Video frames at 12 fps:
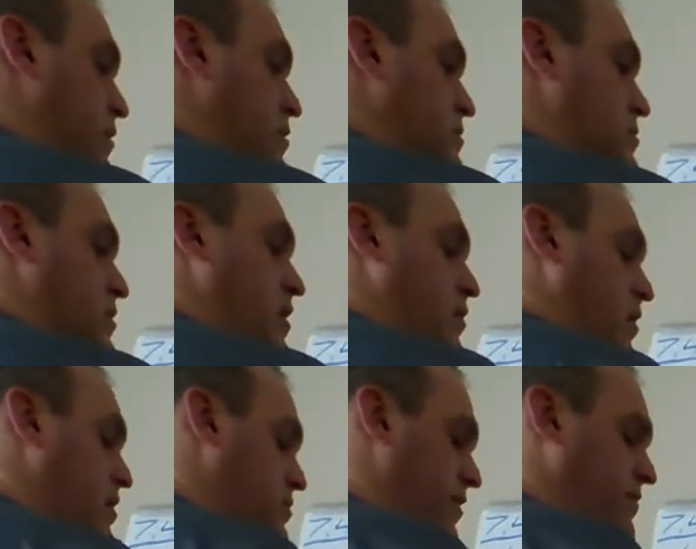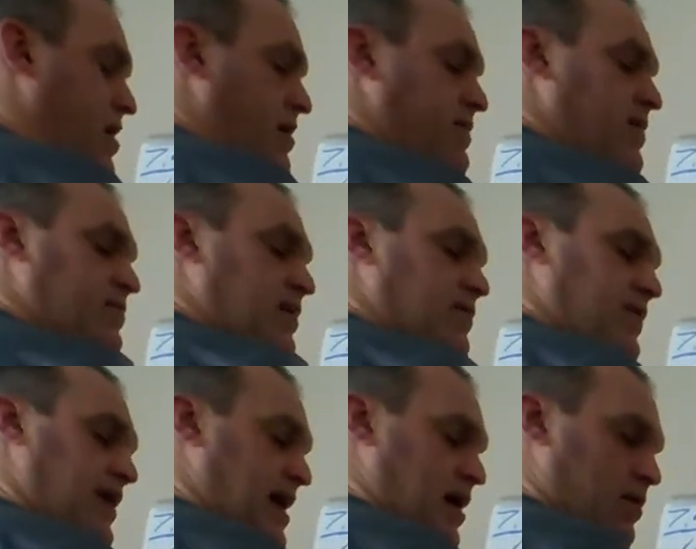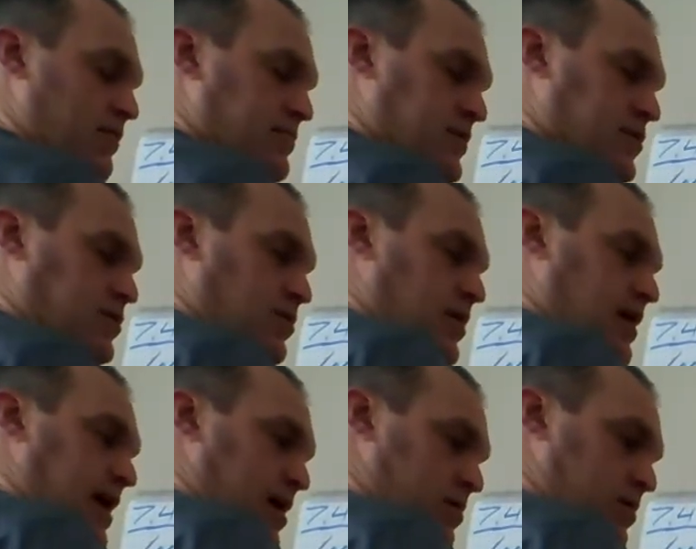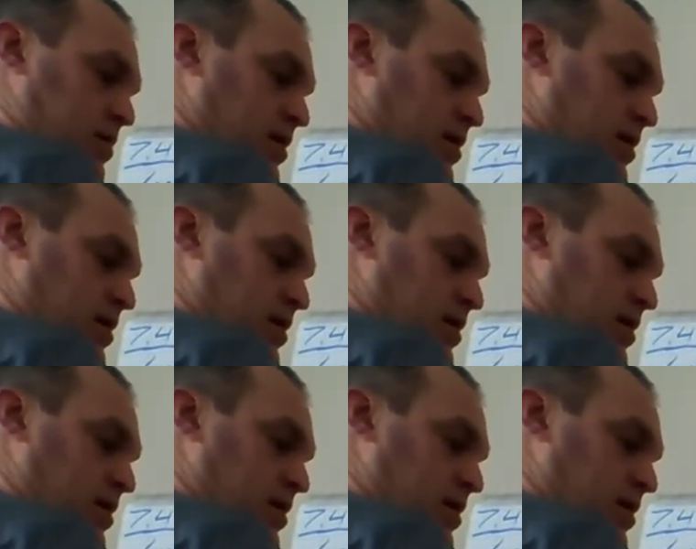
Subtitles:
So in other words, we've gone 50 feet out from the shore now.